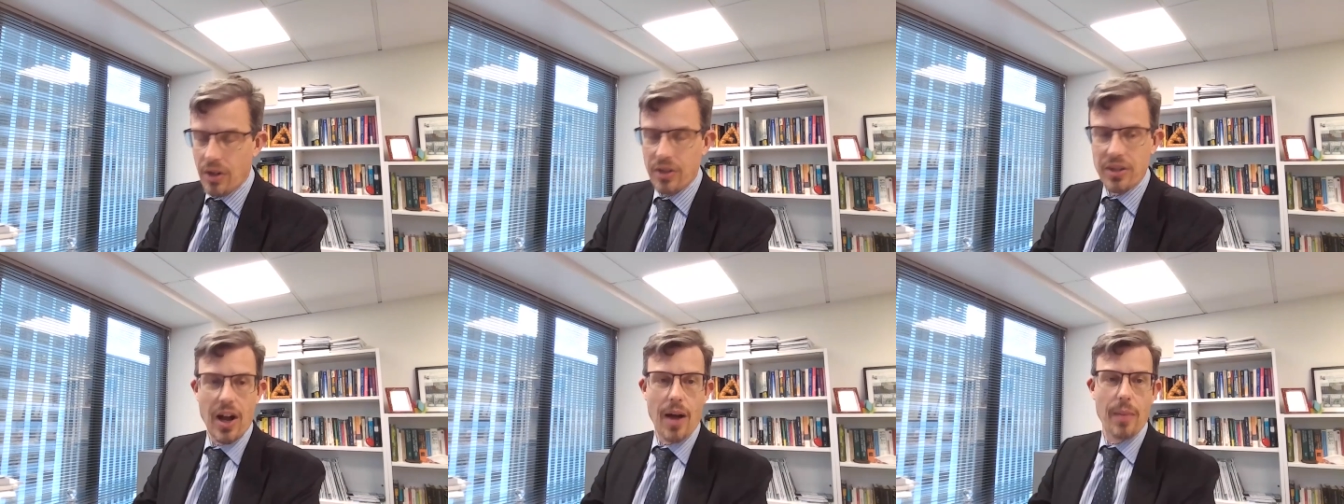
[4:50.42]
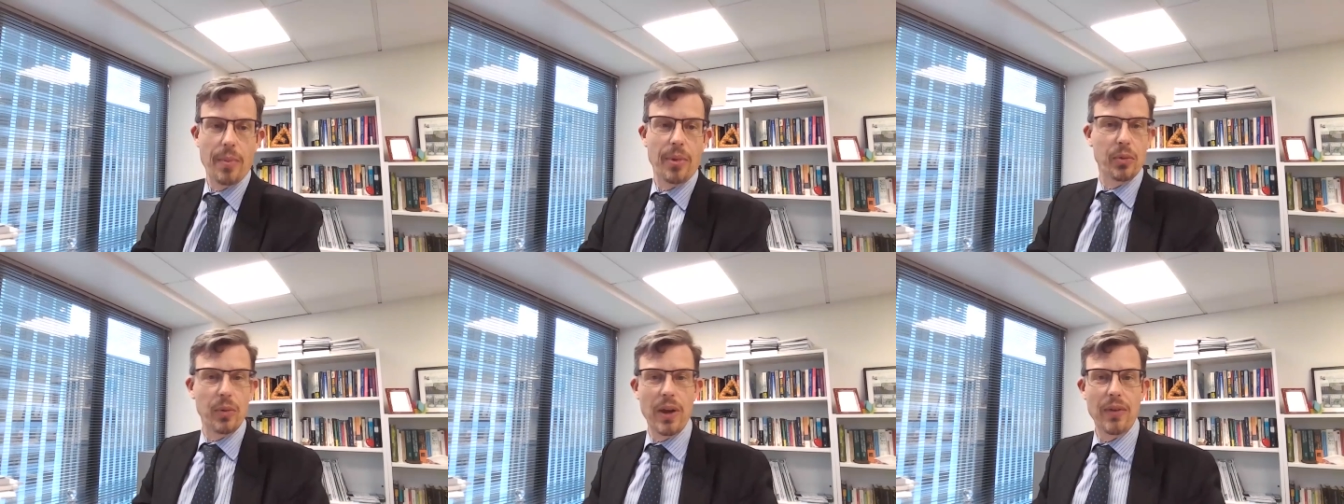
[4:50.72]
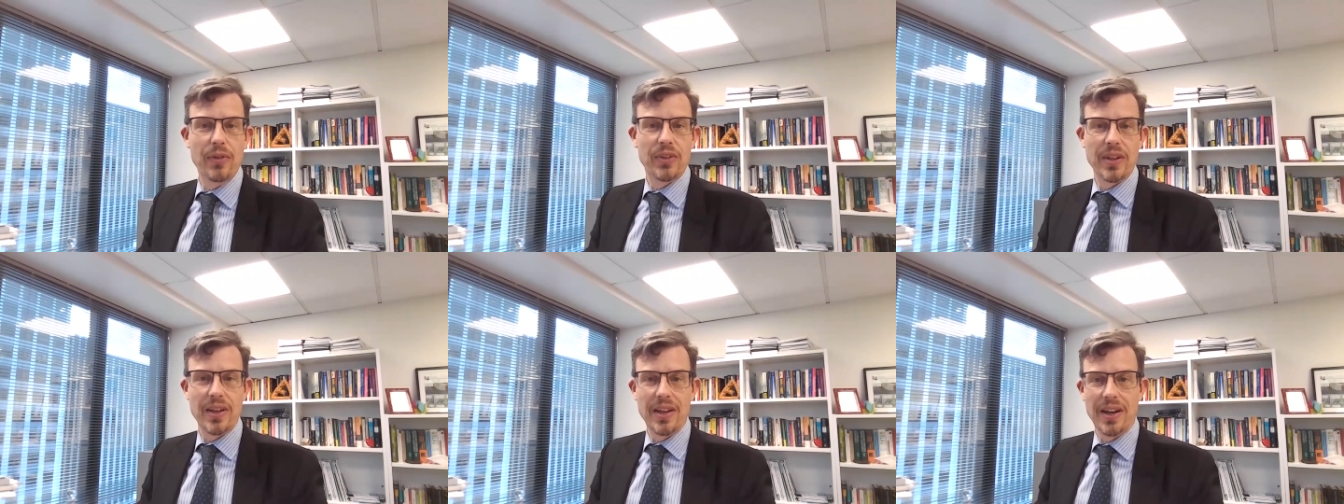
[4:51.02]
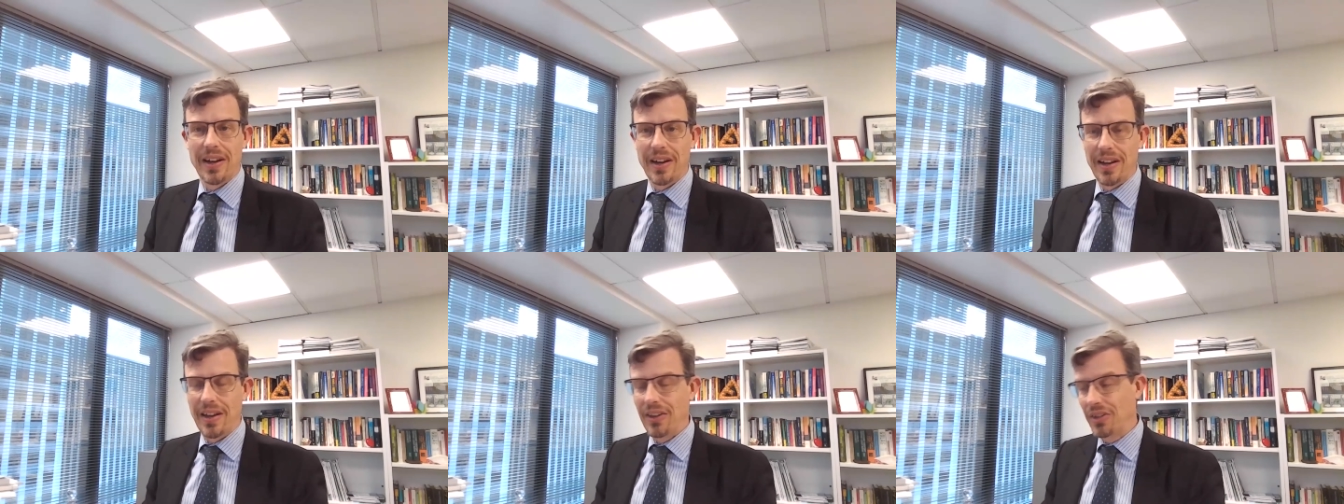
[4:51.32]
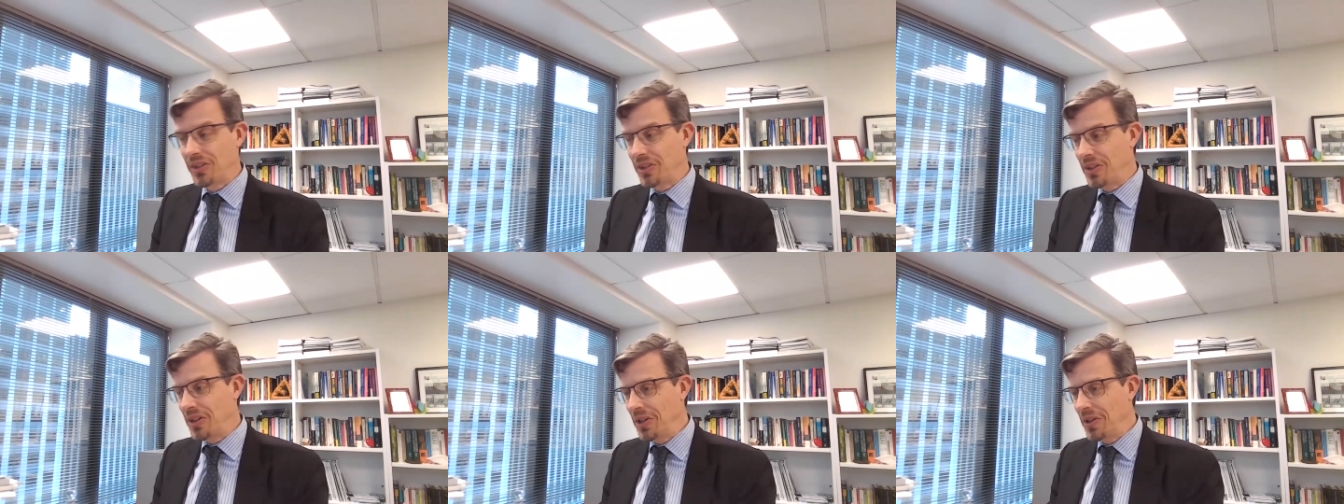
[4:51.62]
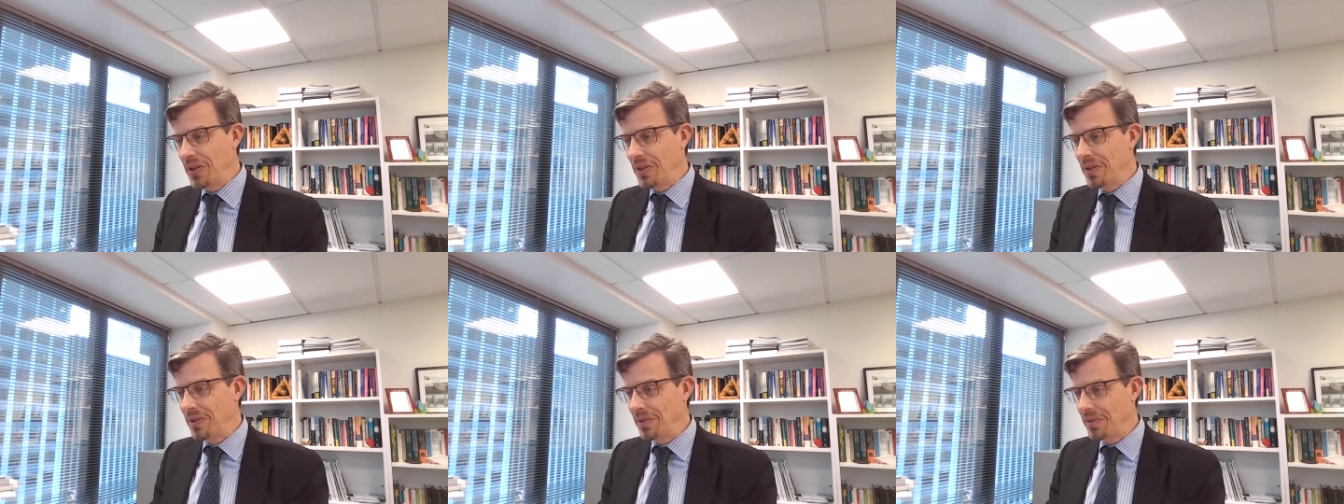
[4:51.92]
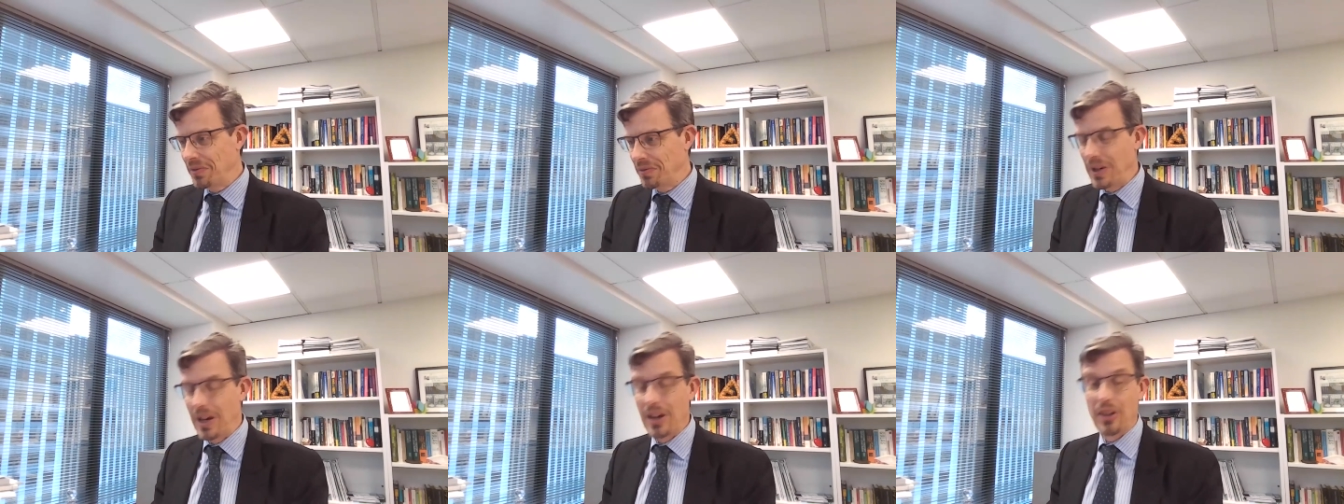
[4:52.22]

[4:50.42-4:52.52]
Our job, as we've seen it, is to